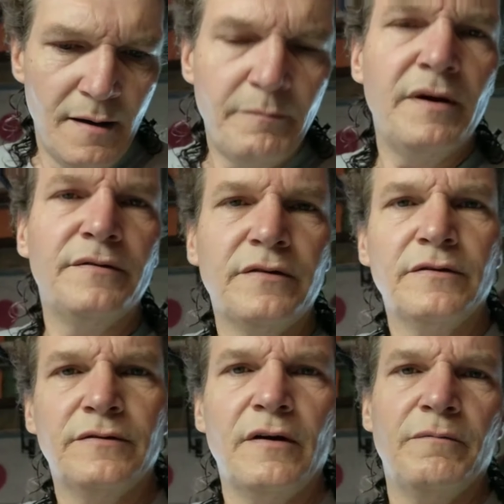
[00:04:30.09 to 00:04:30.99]

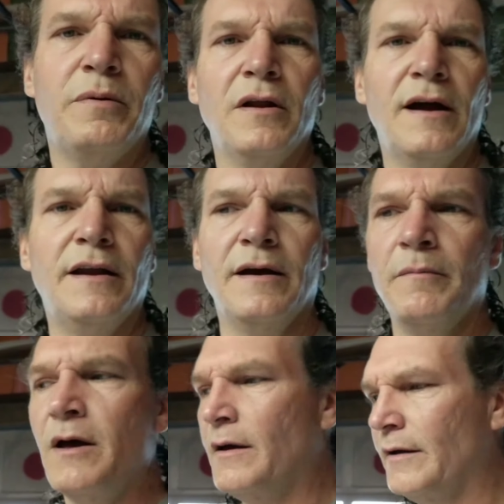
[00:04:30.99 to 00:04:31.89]
pieces of
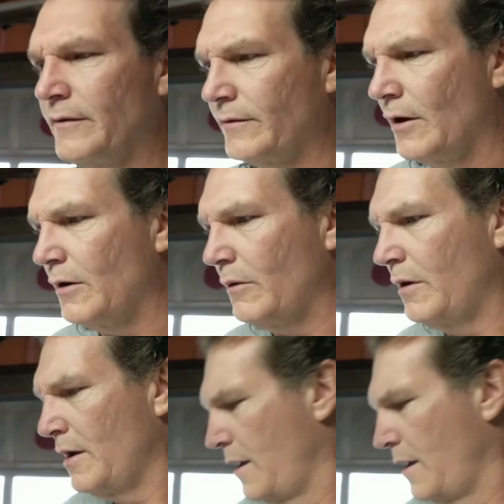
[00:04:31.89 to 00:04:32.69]
palladium. So,